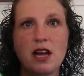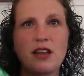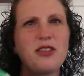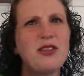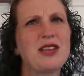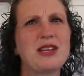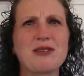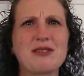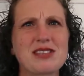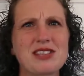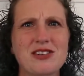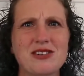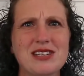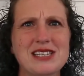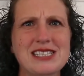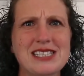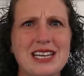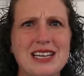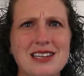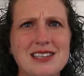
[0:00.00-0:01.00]
I thought they were
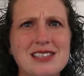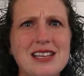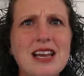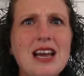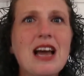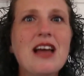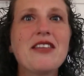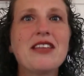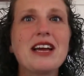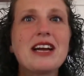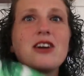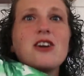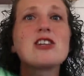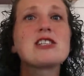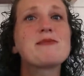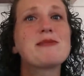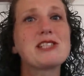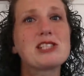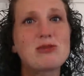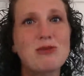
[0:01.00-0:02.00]
$36. They
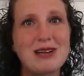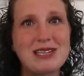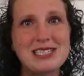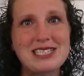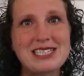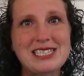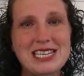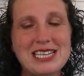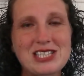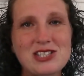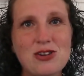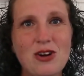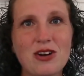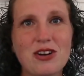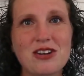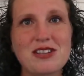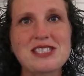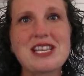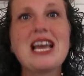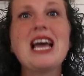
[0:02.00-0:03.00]
cost me
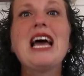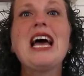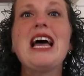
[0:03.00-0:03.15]
$26.